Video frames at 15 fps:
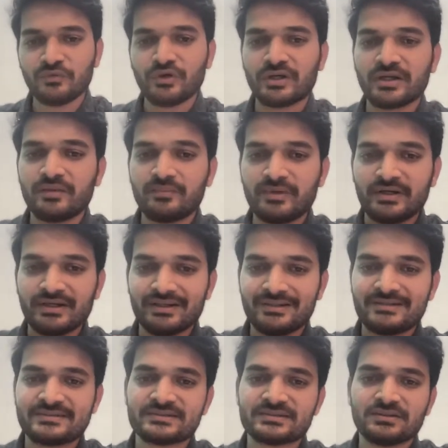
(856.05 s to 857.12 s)
What can be done
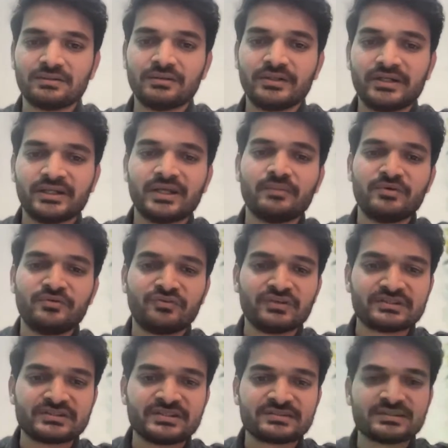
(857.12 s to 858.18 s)
is it can be
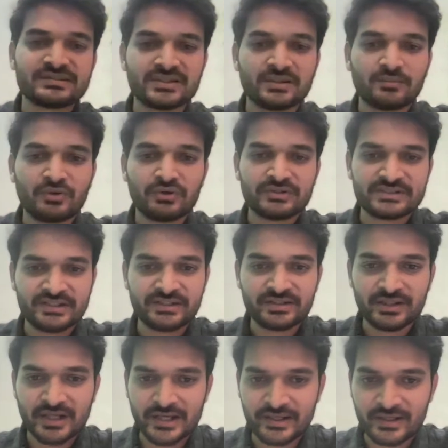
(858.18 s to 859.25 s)
first discussed among
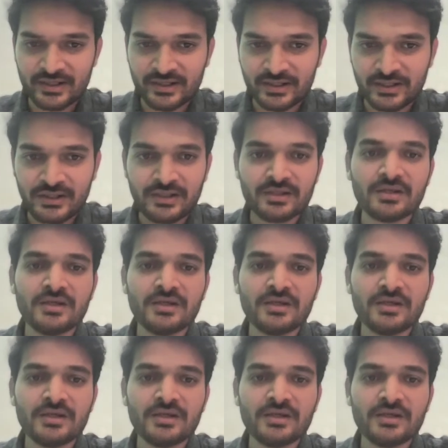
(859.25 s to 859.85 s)
senior hierarchy.